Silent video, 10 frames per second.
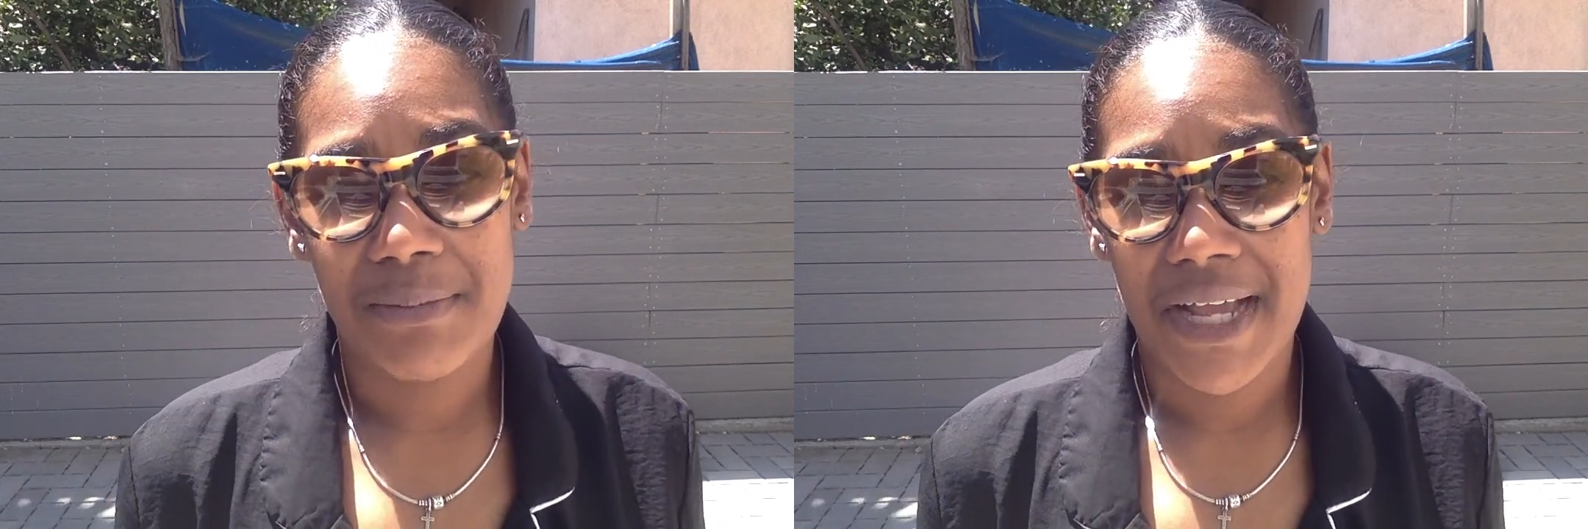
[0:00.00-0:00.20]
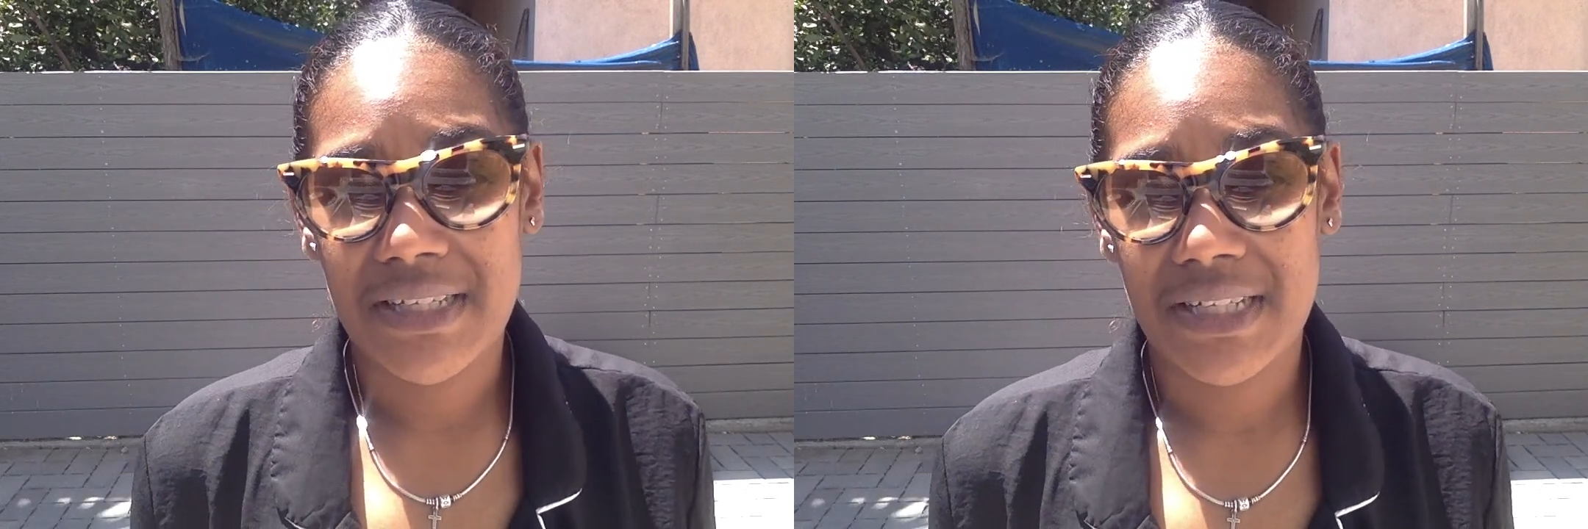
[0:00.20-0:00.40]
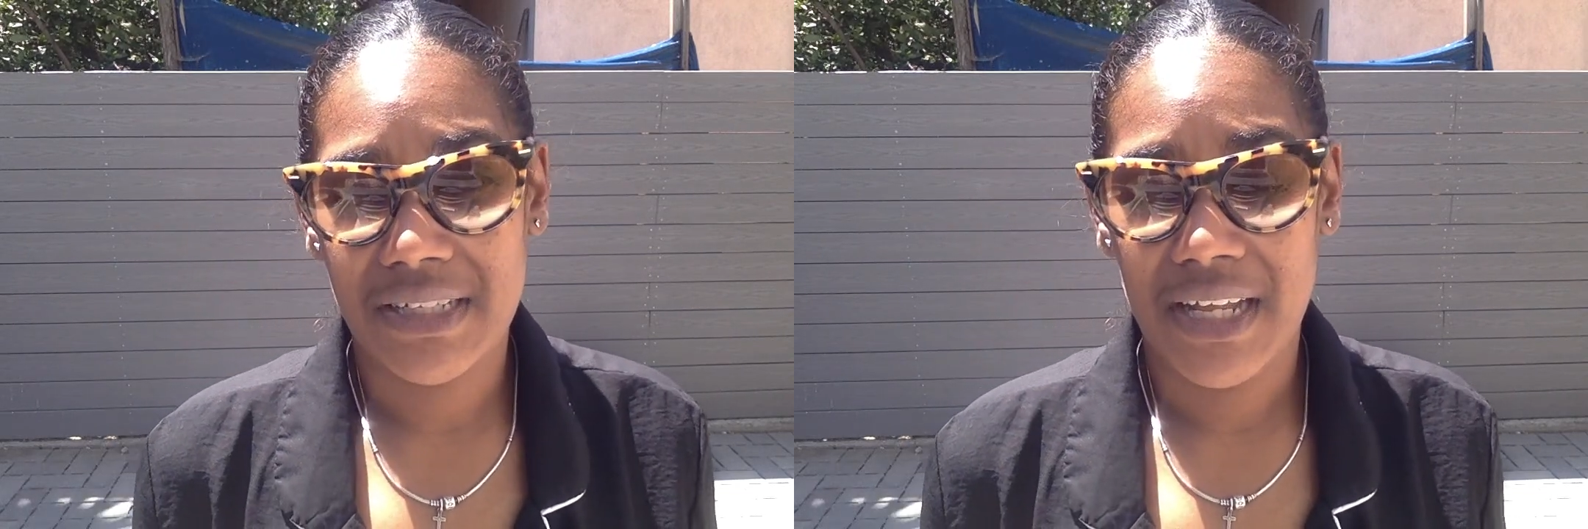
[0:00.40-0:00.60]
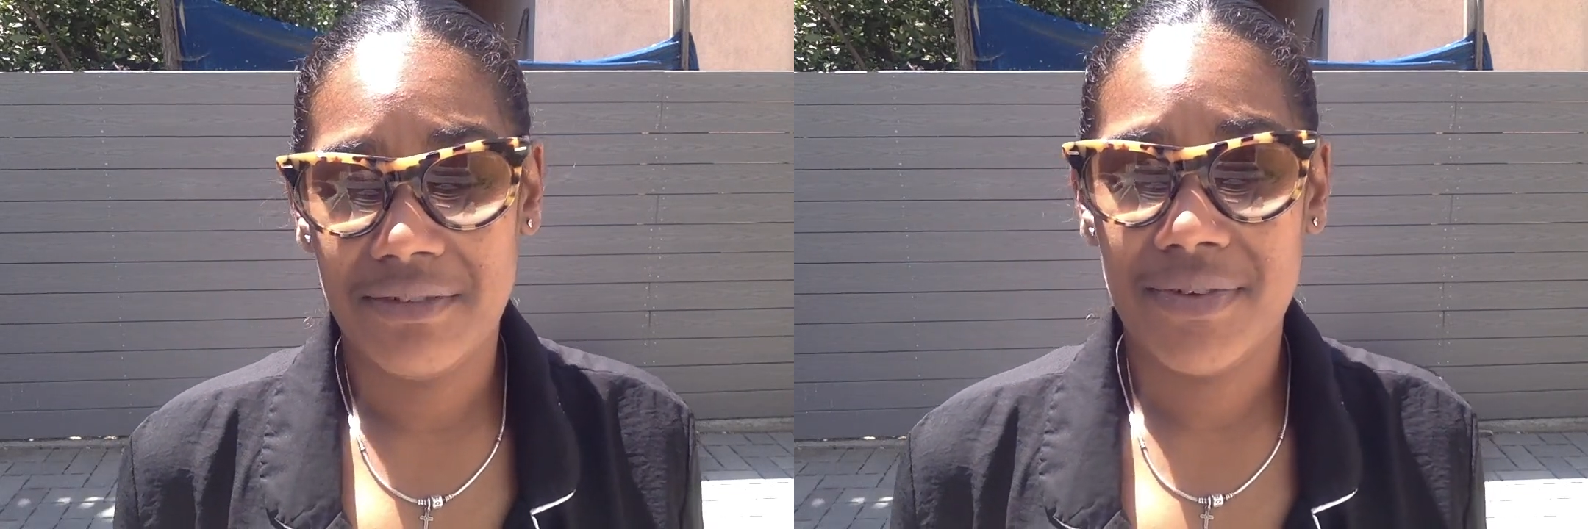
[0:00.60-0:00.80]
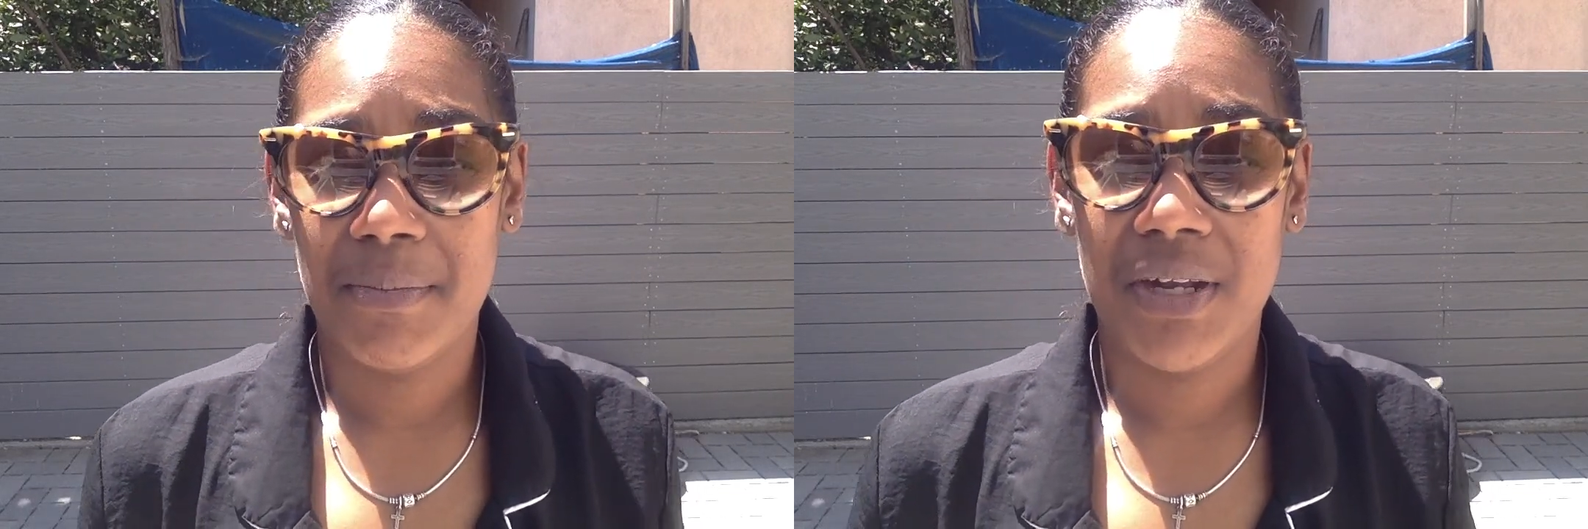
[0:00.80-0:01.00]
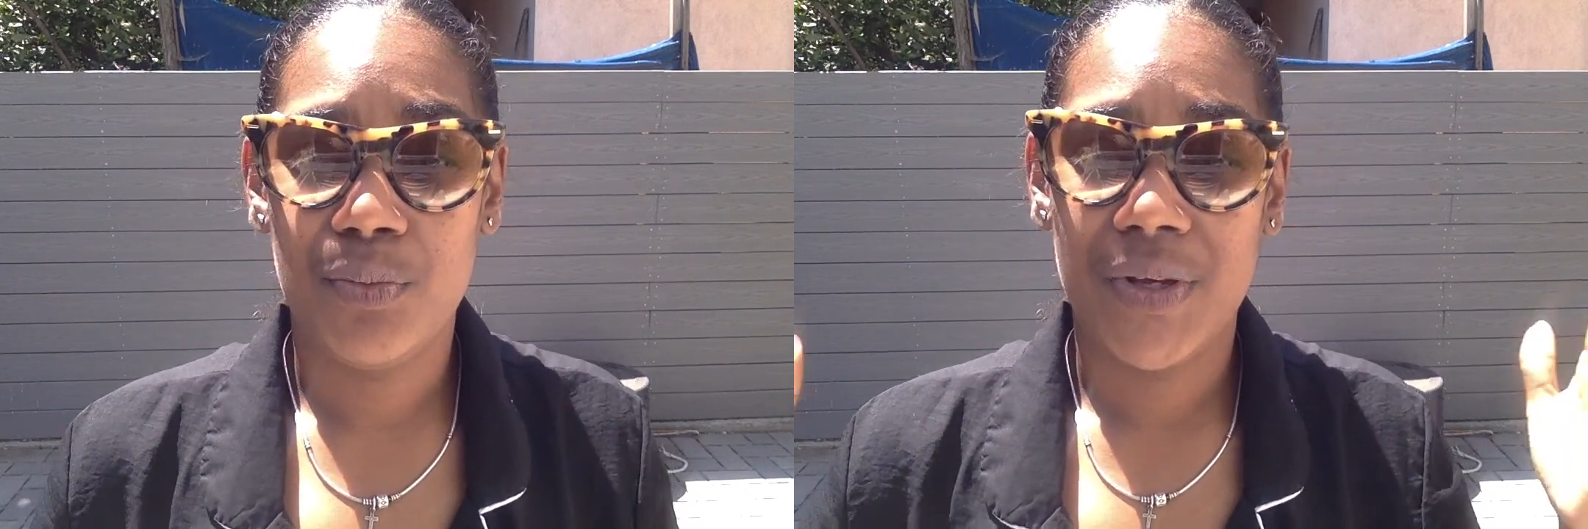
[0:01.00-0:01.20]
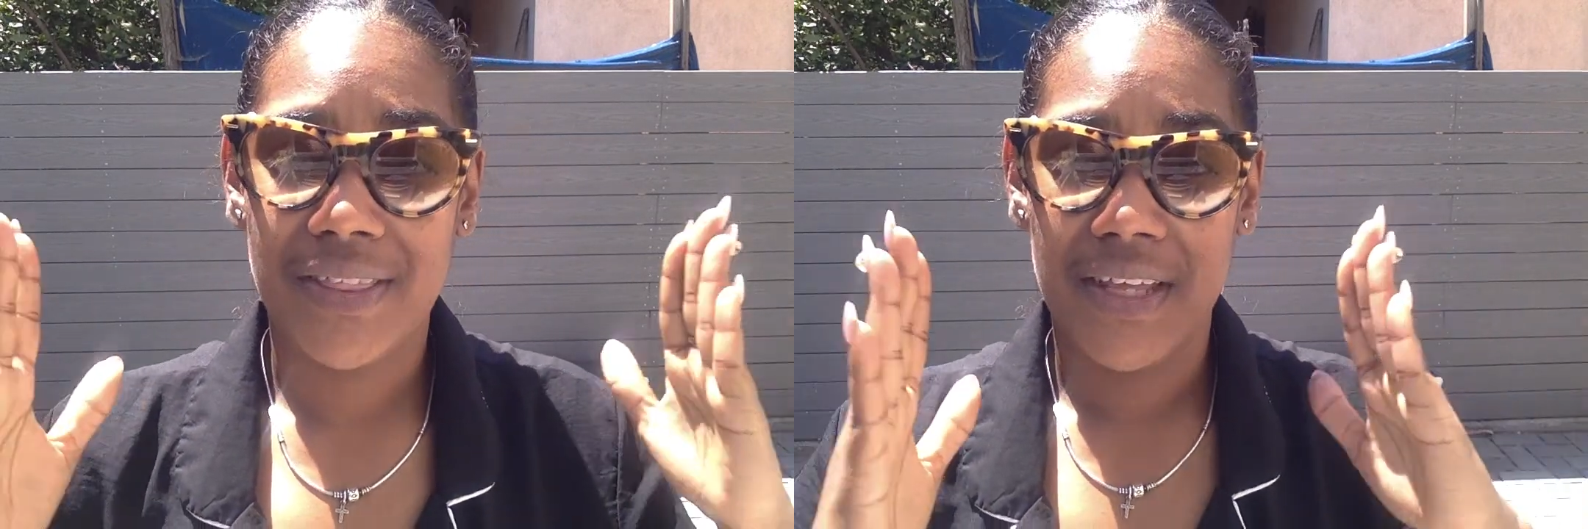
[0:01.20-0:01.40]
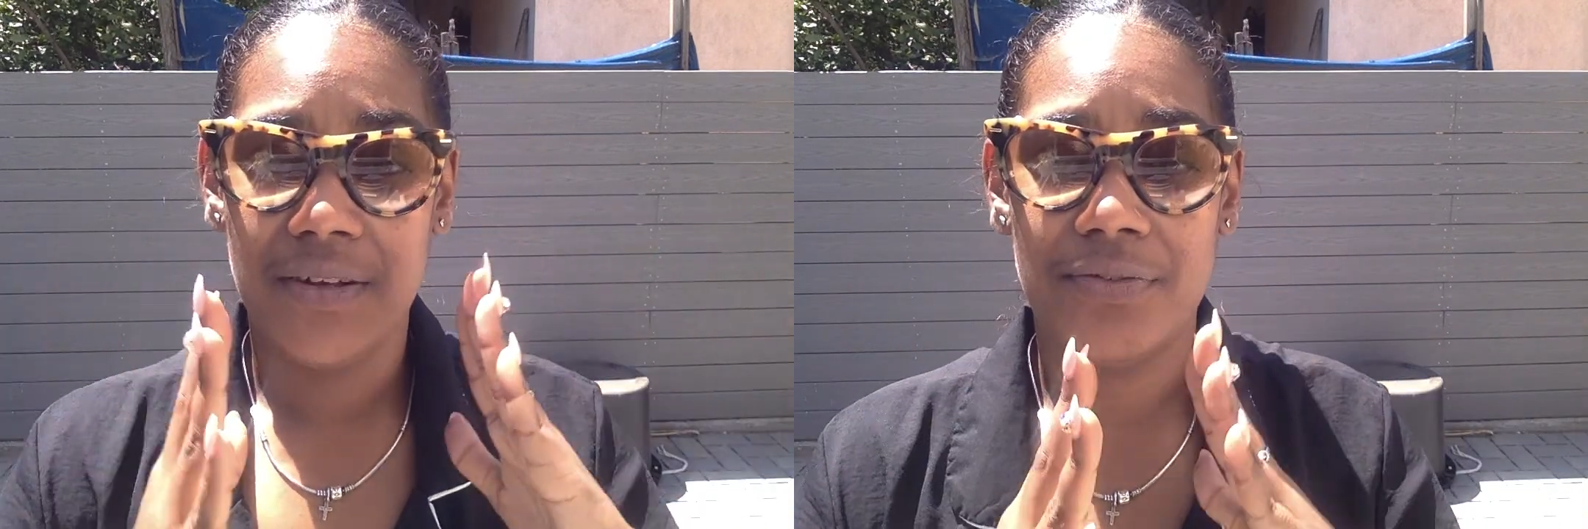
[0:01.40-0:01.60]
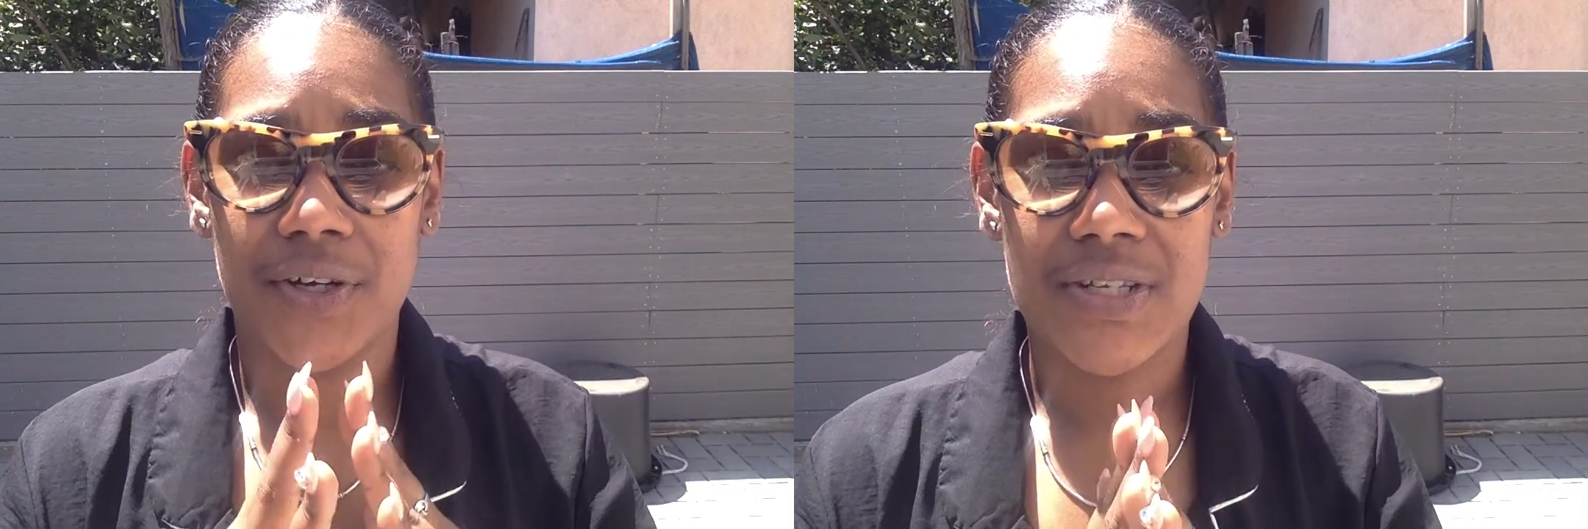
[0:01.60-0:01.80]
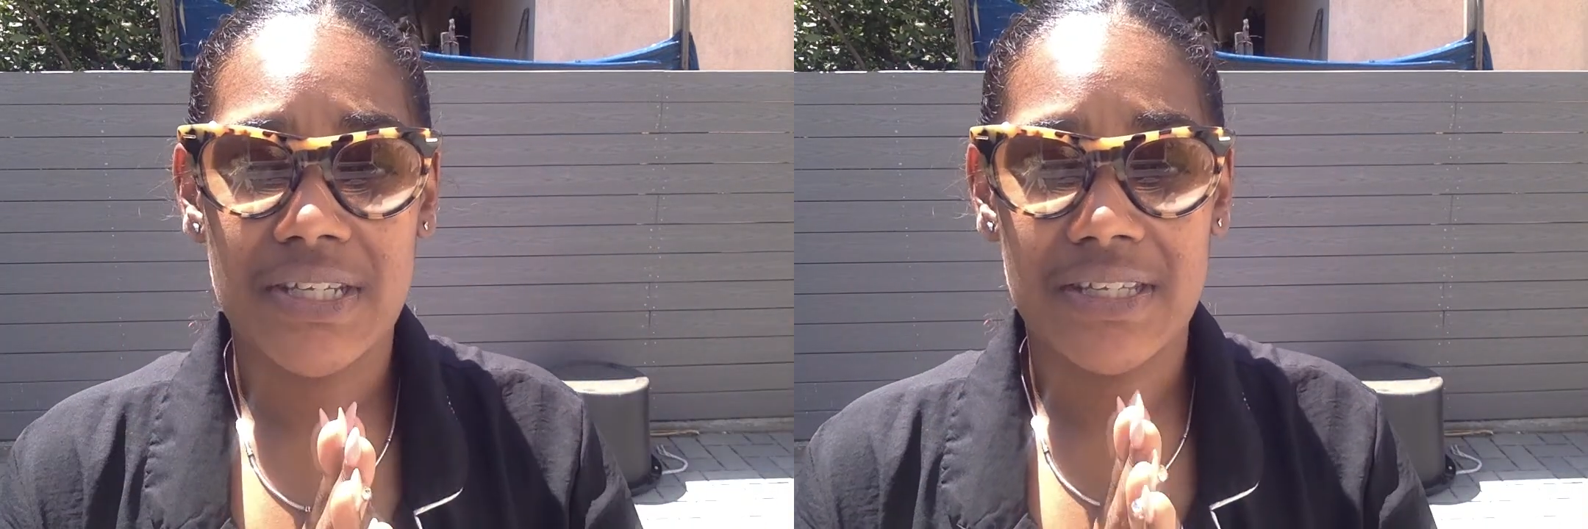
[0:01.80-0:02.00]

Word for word: masculine and feminine within first